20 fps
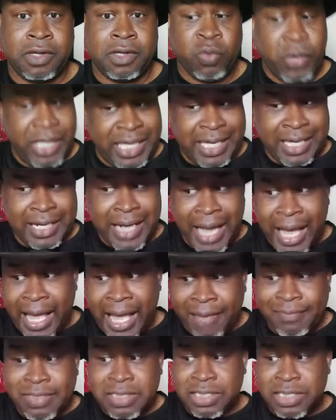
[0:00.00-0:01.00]
We cannot
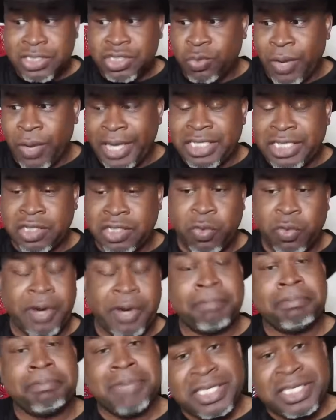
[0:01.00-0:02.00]
have a situation
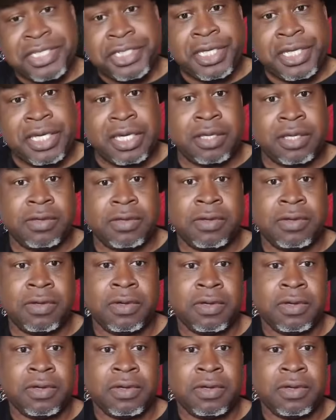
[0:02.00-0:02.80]
where Michigan